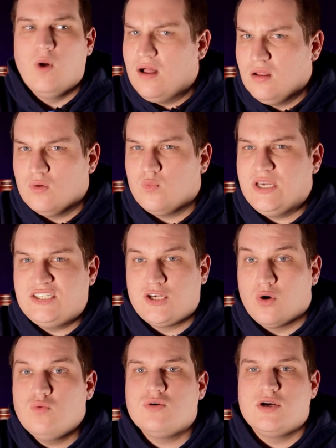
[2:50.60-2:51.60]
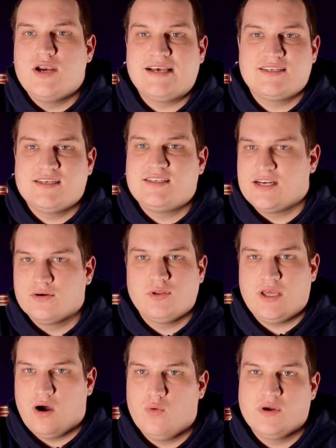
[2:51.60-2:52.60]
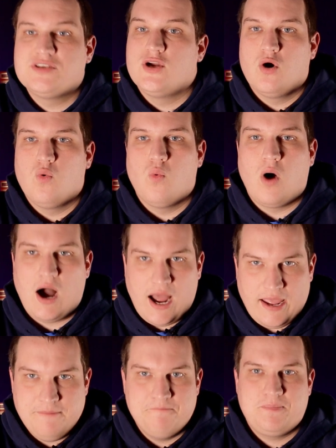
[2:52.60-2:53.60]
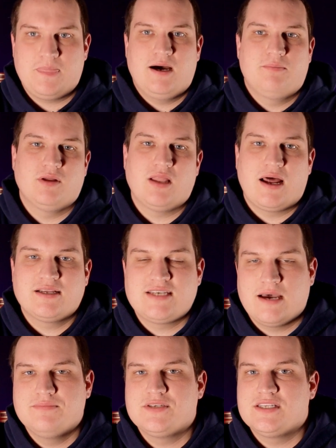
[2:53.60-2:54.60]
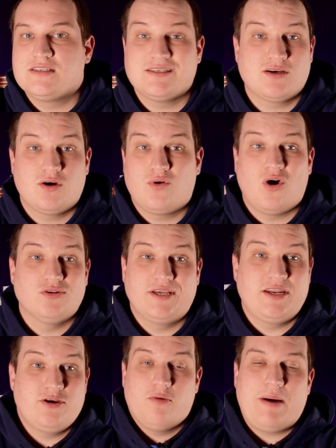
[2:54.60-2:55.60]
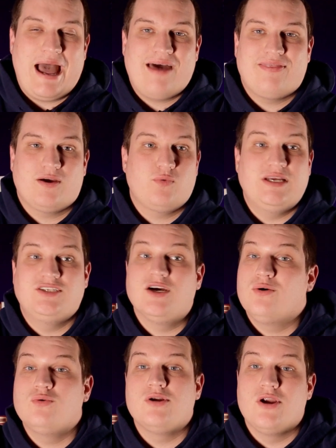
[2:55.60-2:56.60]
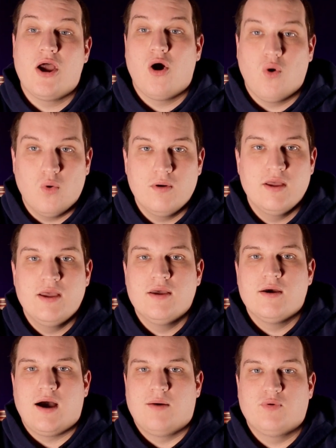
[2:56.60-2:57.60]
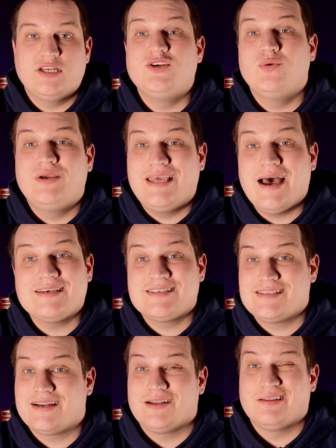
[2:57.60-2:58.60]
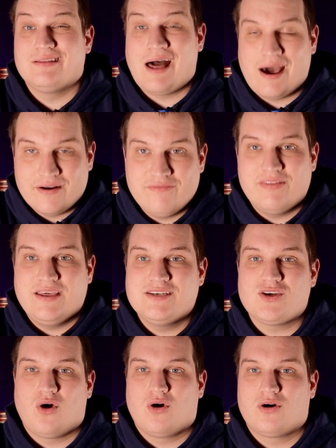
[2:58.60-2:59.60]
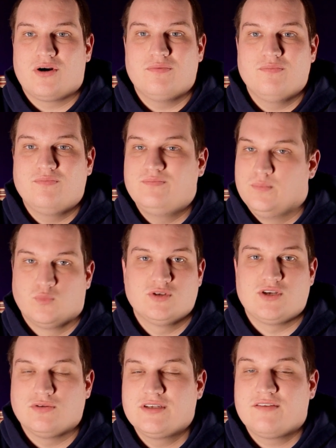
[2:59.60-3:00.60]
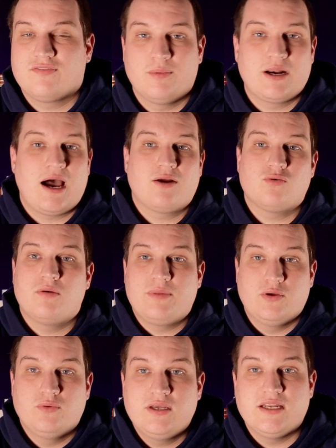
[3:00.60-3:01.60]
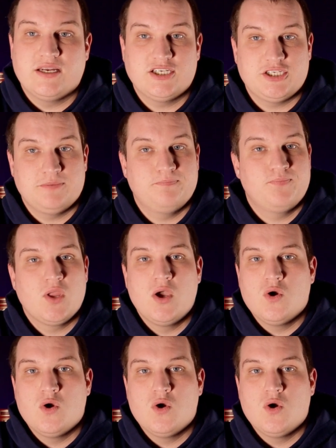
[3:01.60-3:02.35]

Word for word: Well, we don't necessarily always know why. A lot of times it's called idiopathic. We don't know. We do guess that a lot of these are resulting from an autoimmune condition.